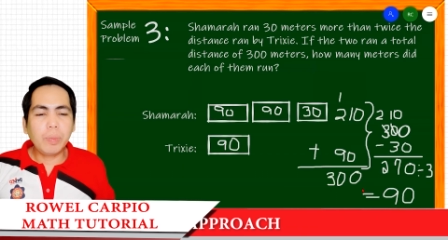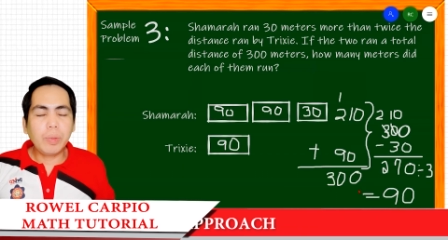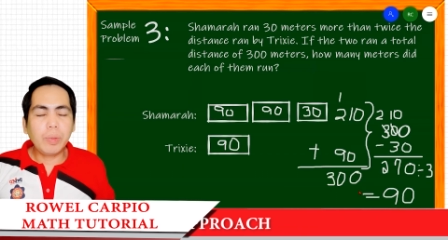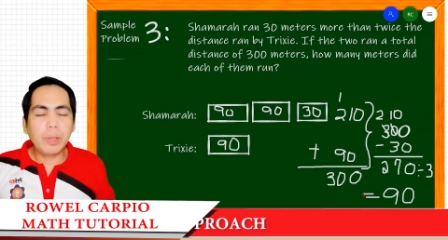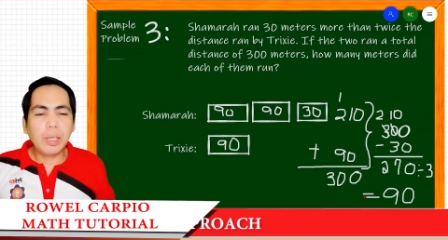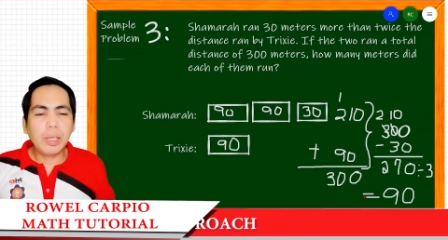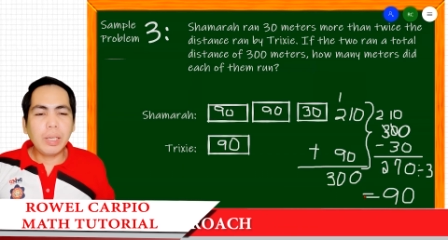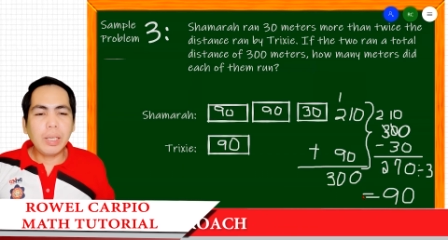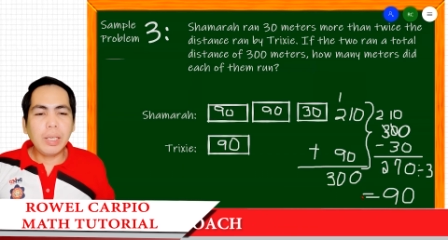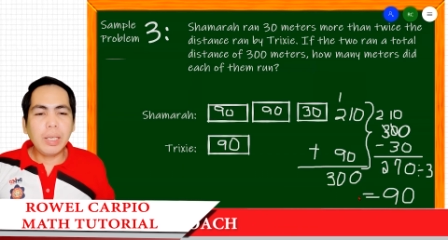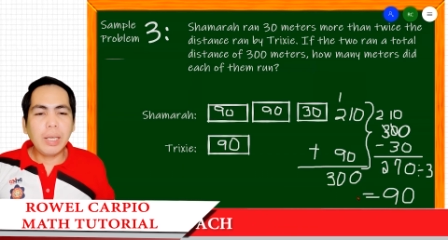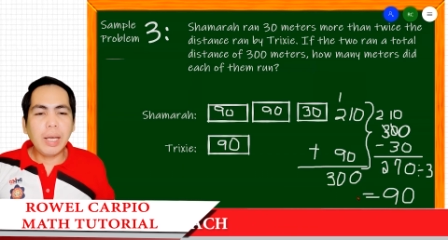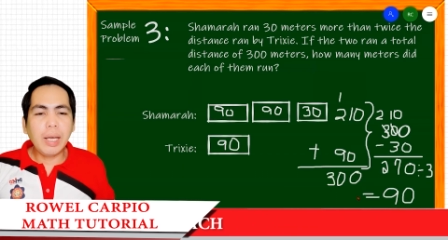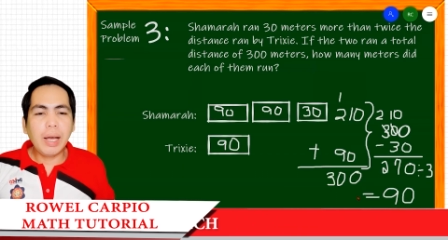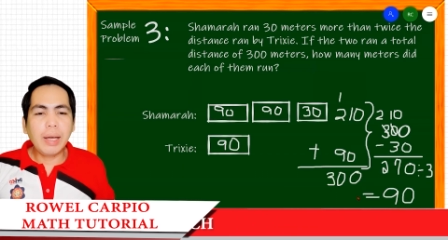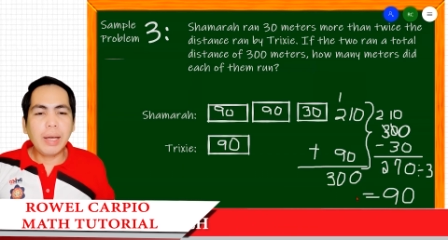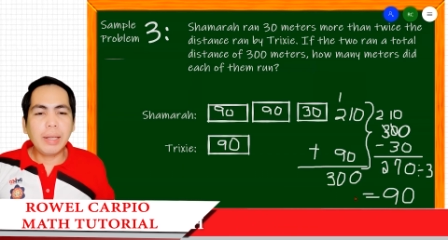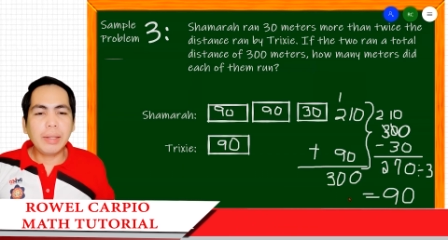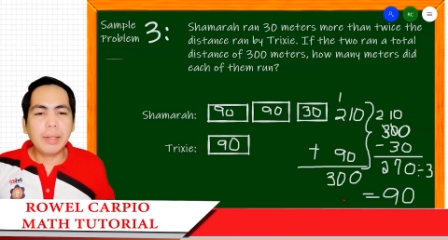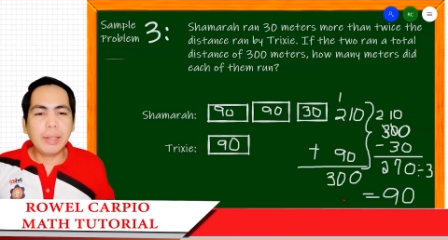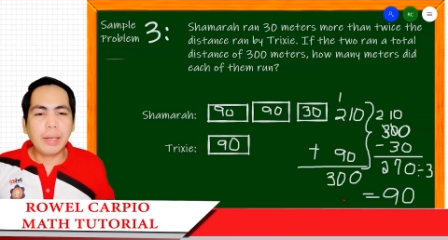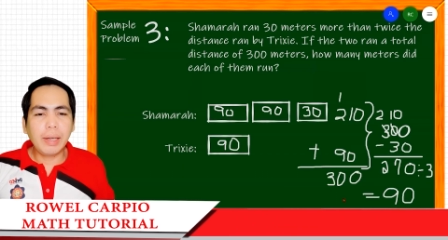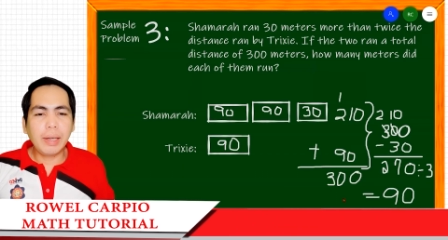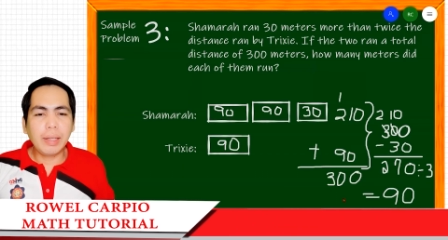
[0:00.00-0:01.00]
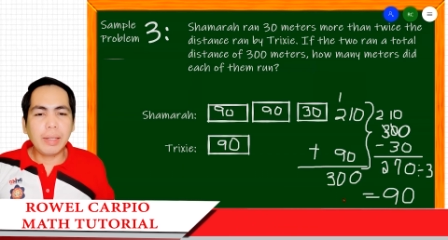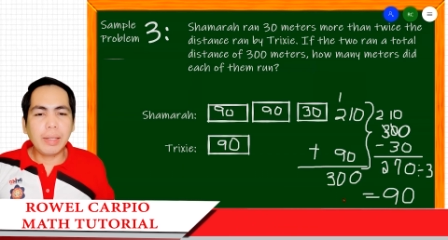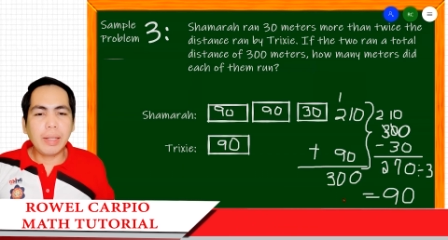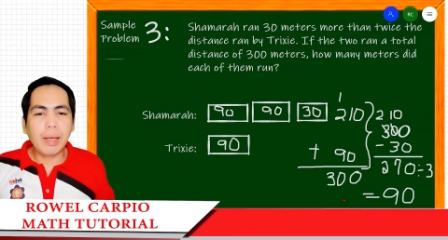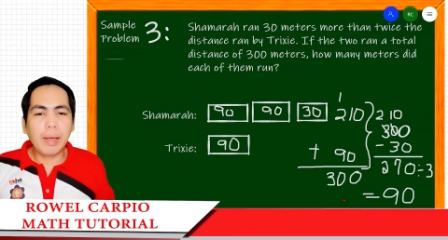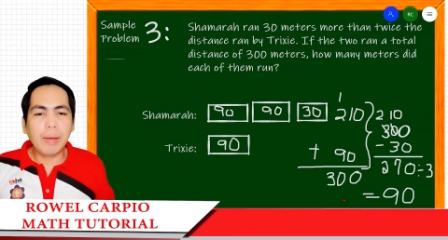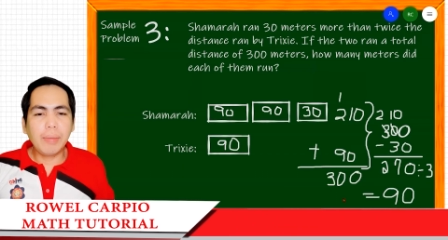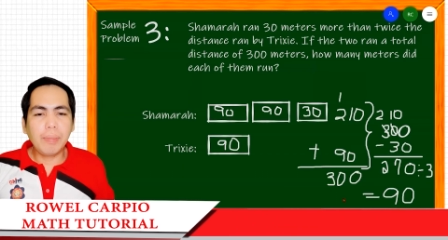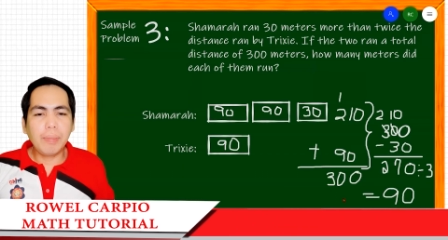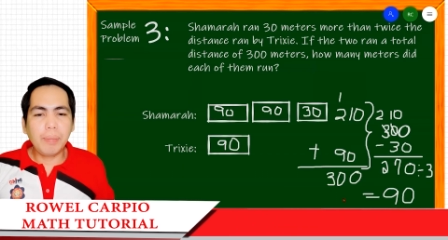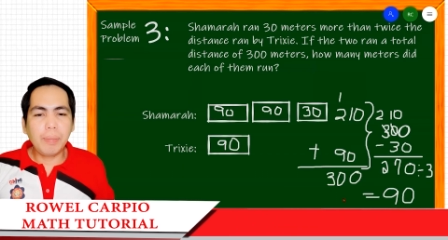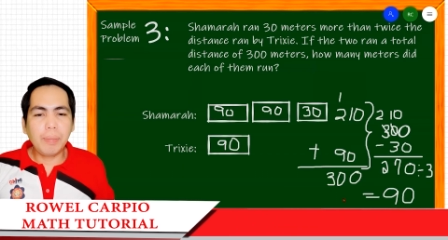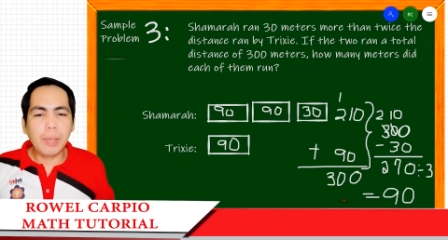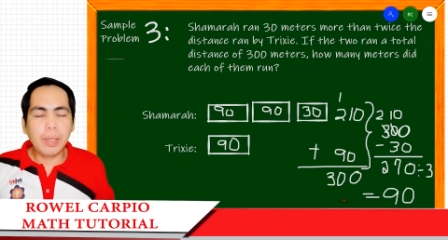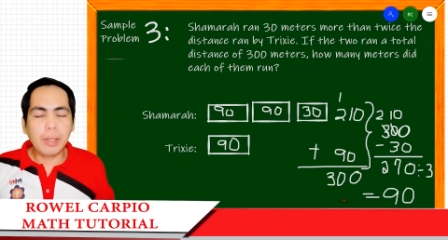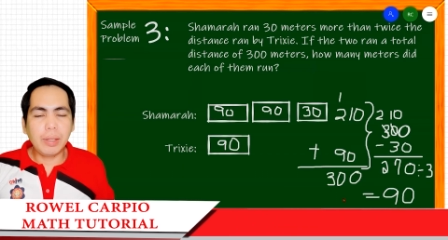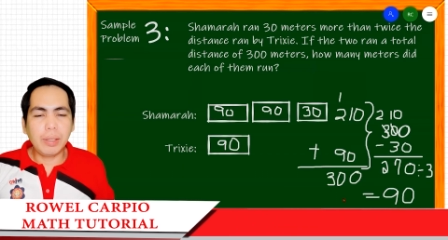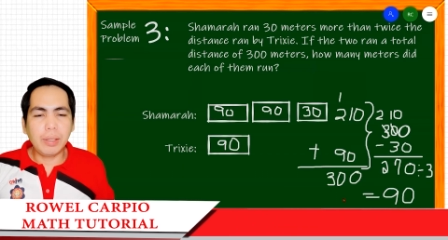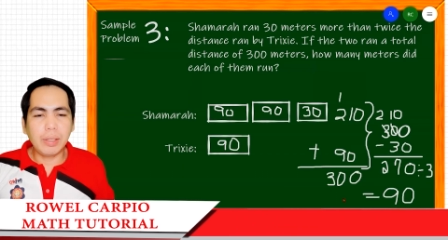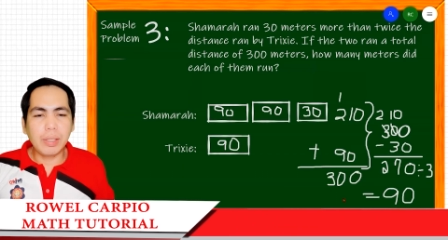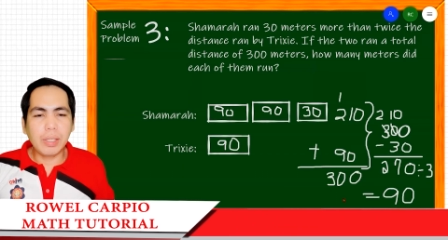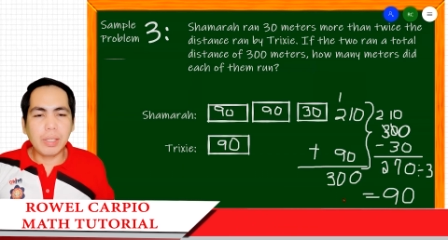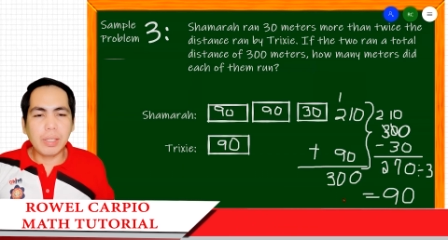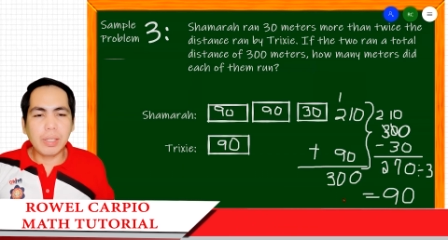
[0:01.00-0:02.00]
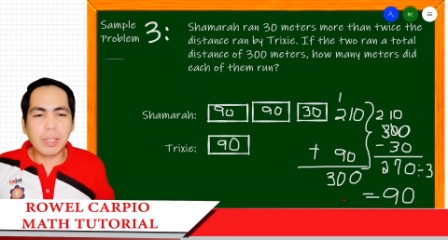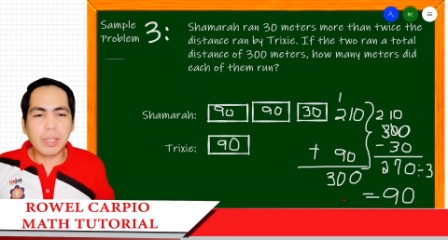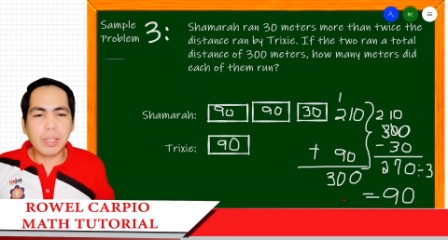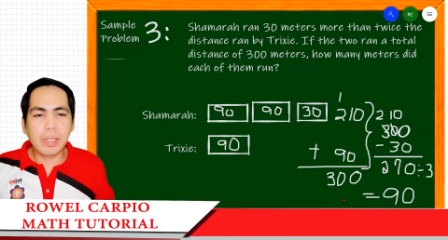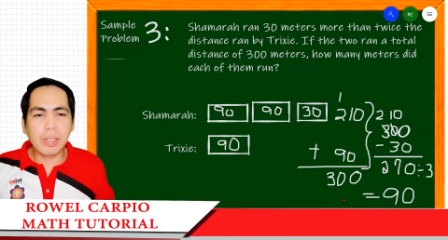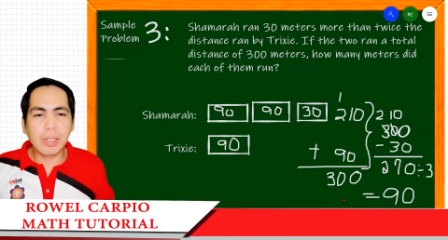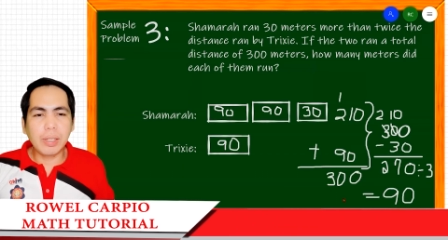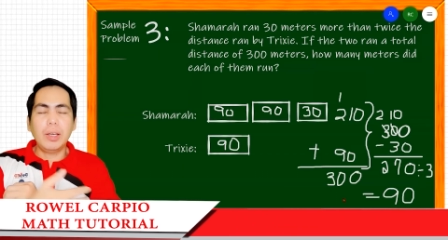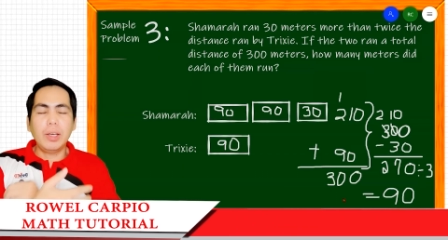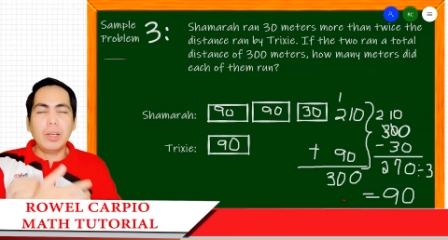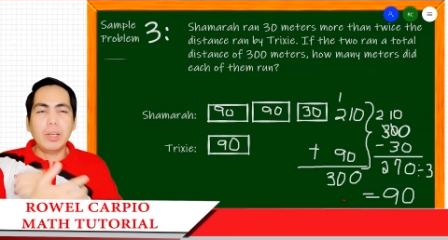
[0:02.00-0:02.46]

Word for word: 300 meters.